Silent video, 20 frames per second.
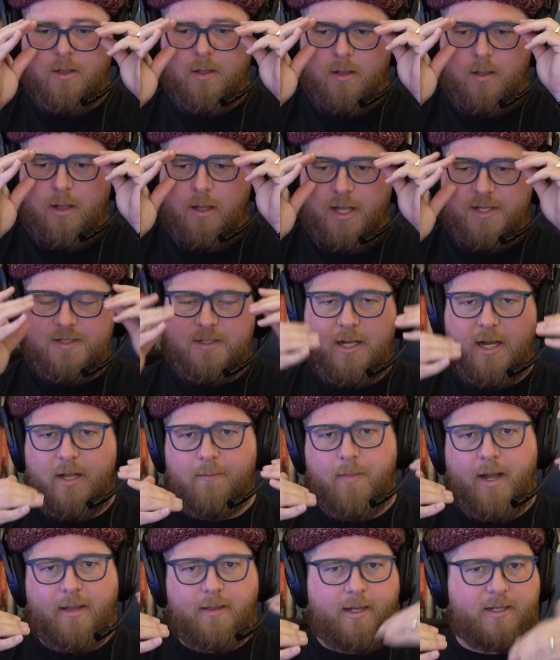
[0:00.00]
It's not in
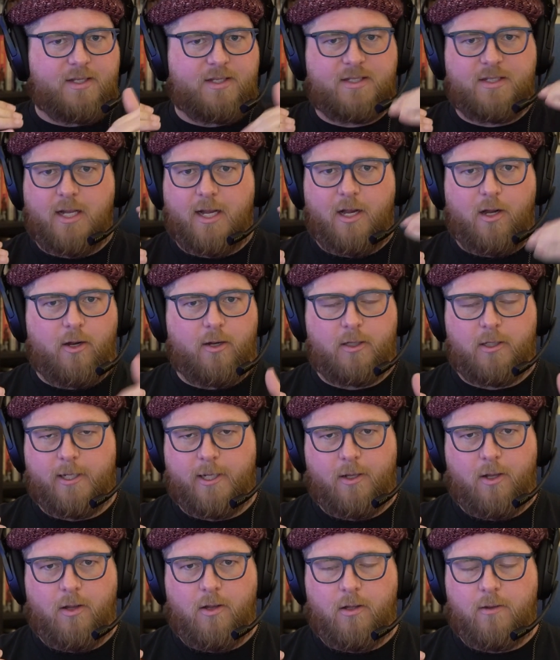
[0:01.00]
my line of sight hardly at
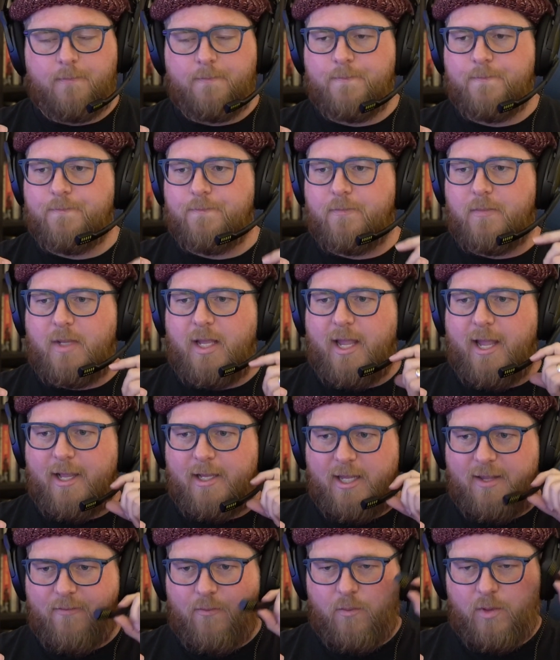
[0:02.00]
all. And
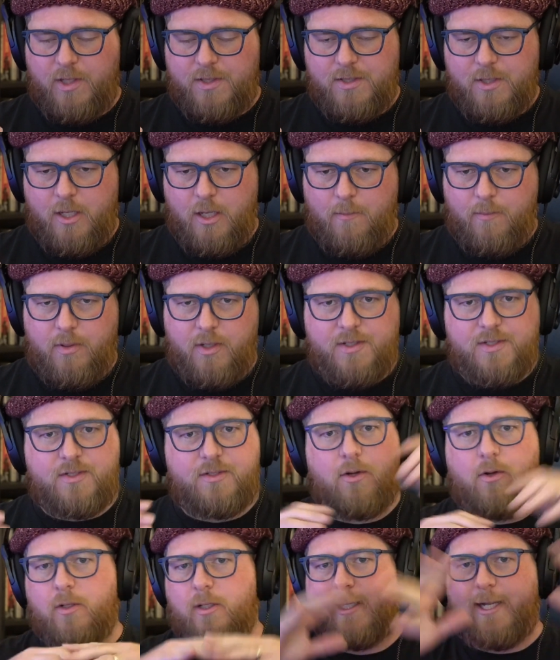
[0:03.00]
even when it's up, it's
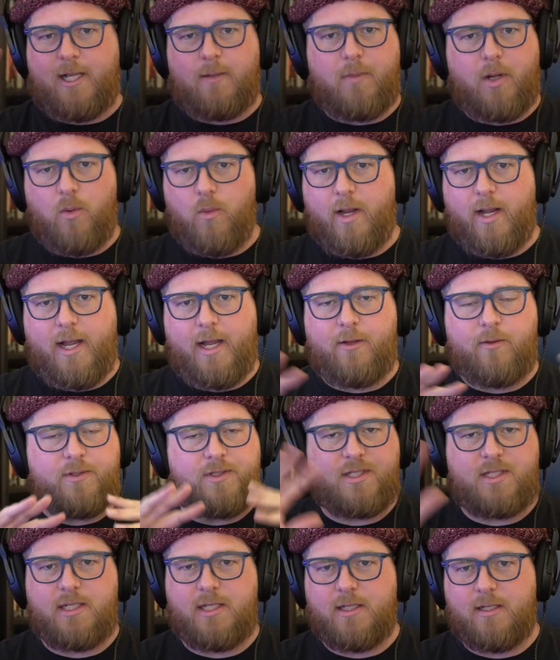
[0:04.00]
totally out of my way. I don't
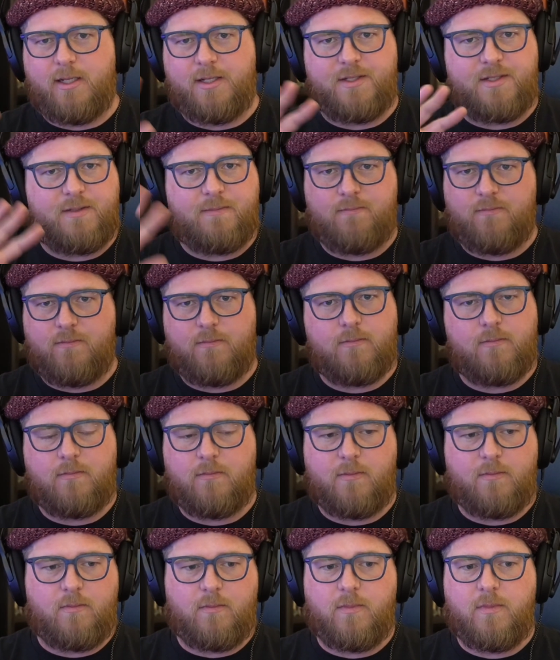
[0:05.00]
see it. It's
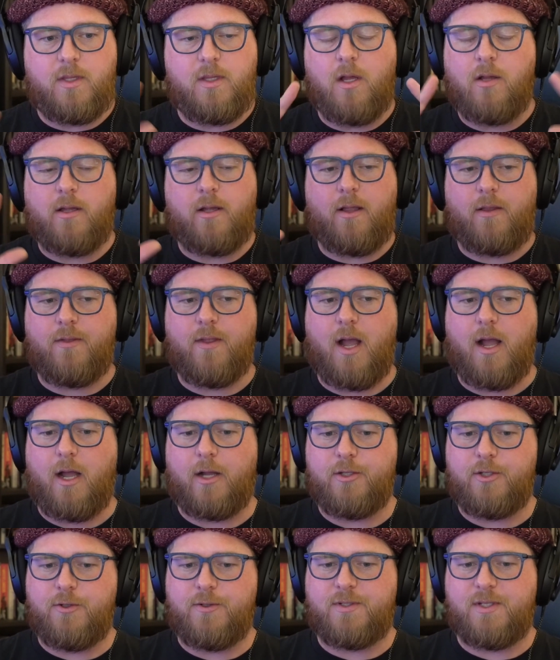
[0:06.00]
not a
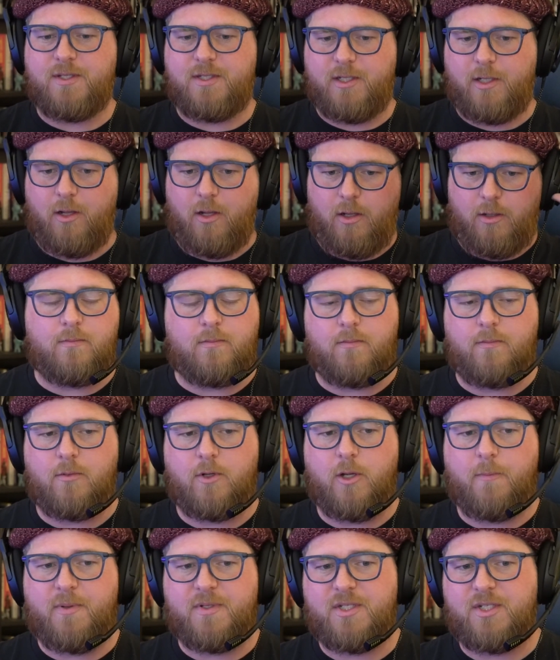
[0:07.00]
nuisance at all.
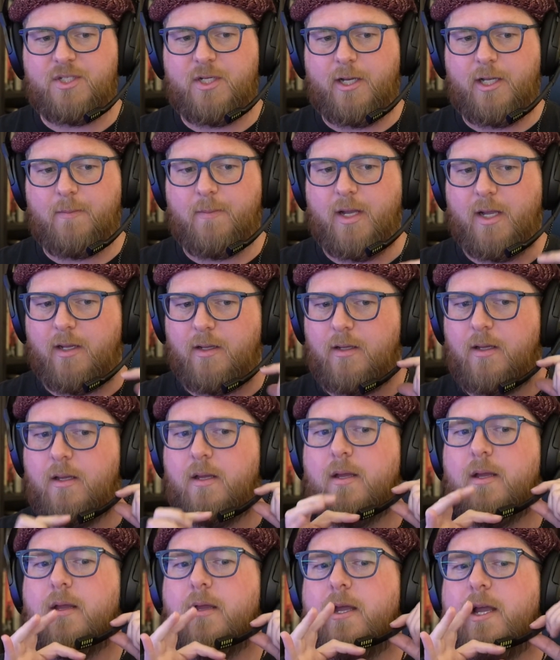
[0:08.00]
Good positioning on the mic.
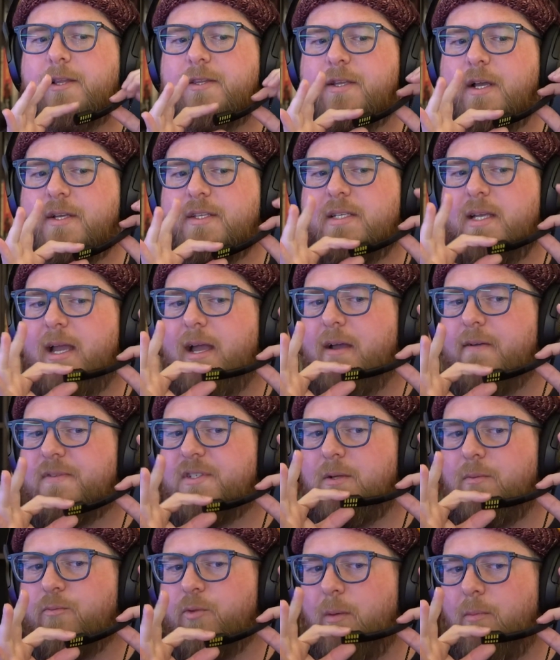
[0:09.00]
It does have
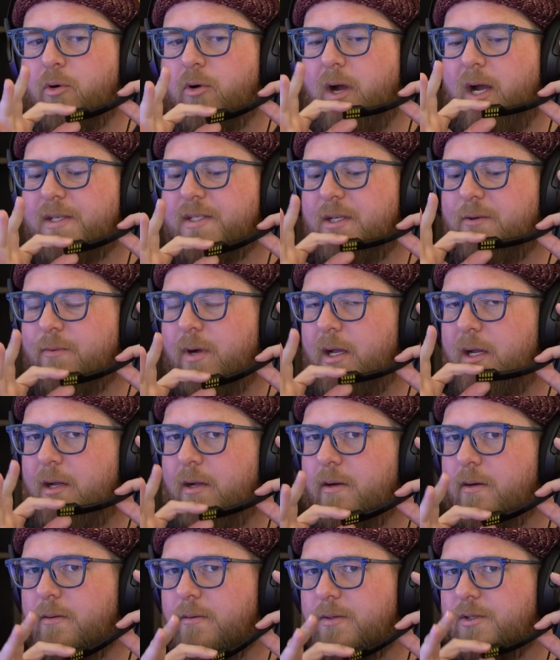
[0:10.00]
some rubberizing right
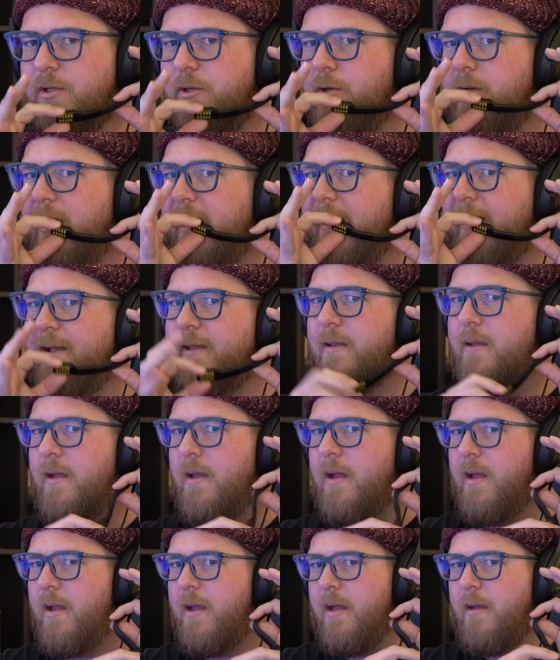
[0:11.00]
here, so you can
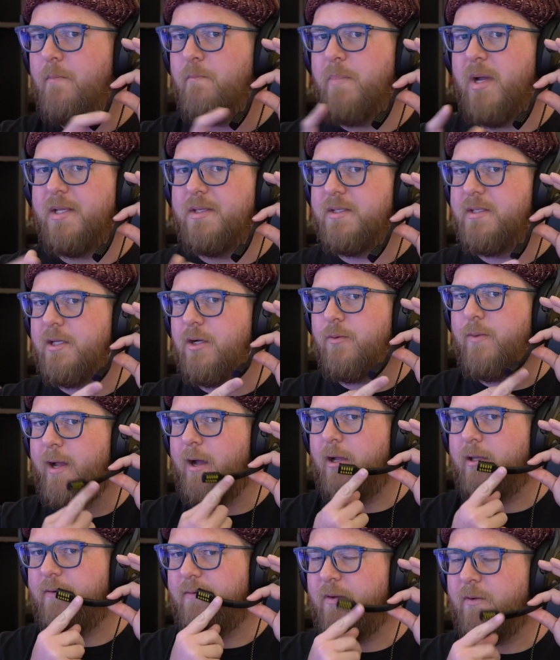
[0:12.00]
bend it
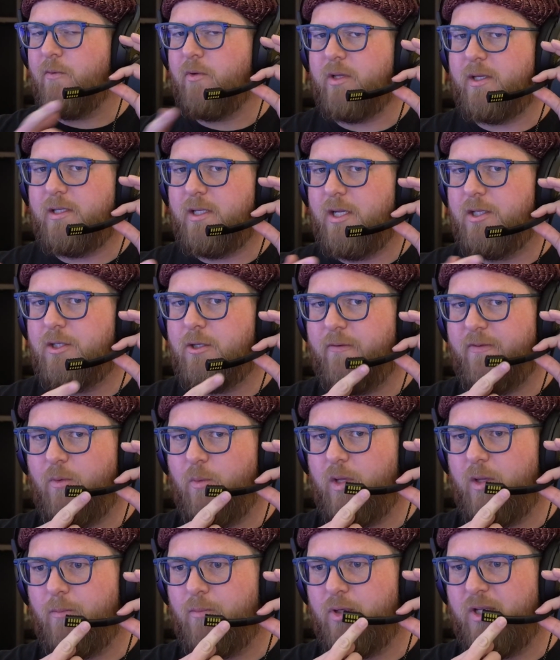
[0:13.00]
around if you really need to. If you want
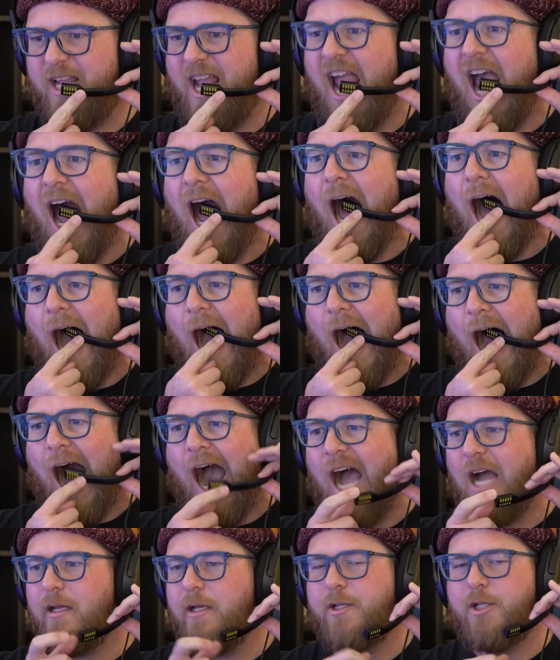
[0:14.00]
to put it uh,
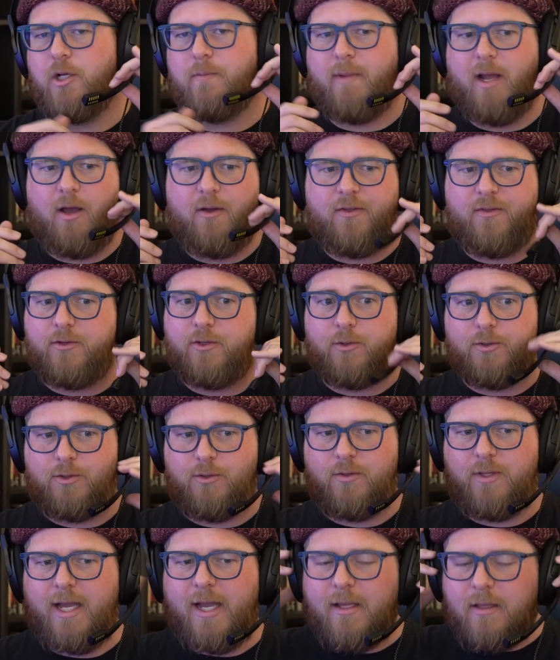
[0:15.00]
in your mouth, don't do
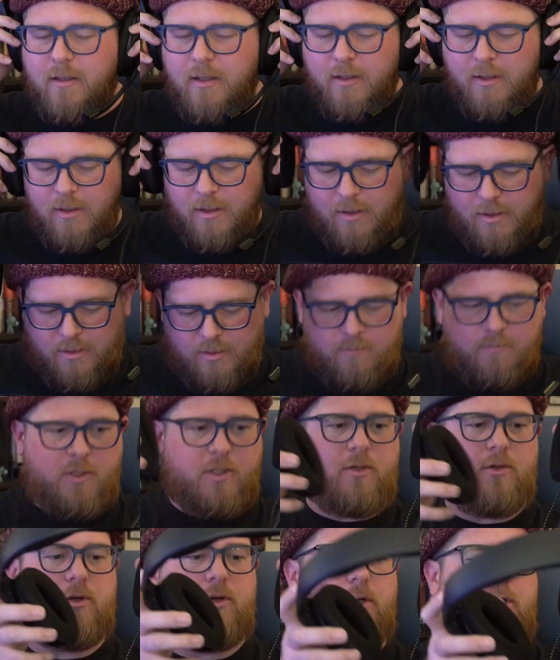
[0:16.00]
that, but
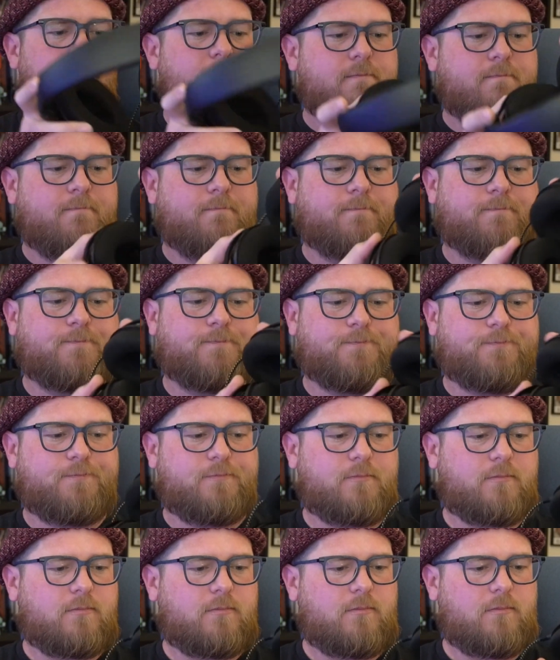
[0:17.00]
you could.
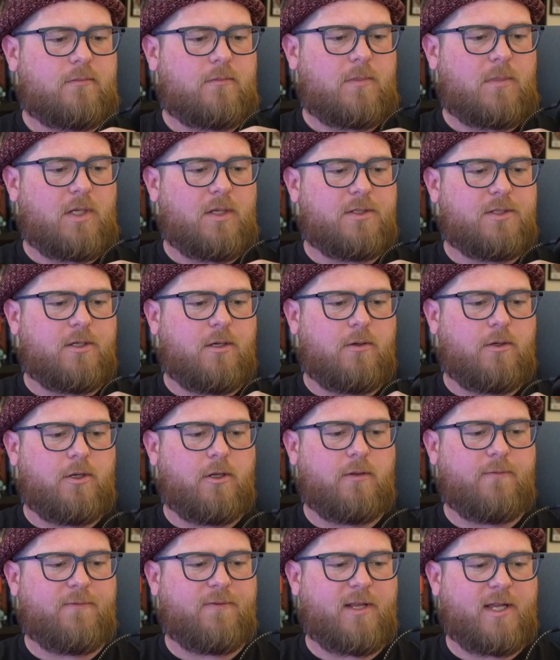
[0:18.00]
So
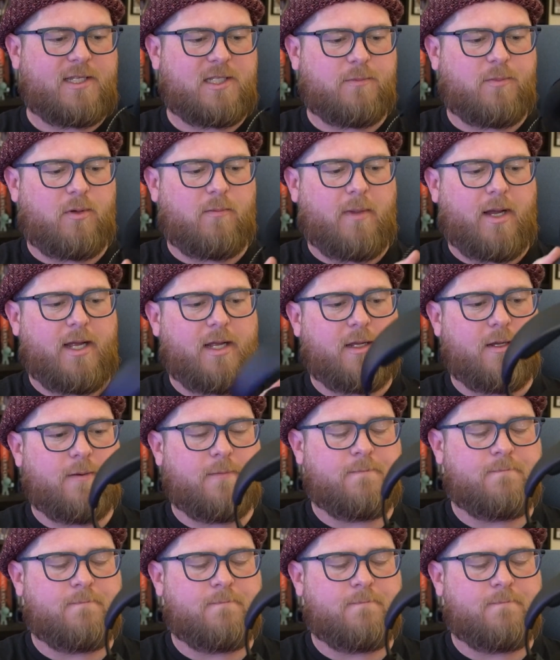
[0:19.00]
good flexible mic.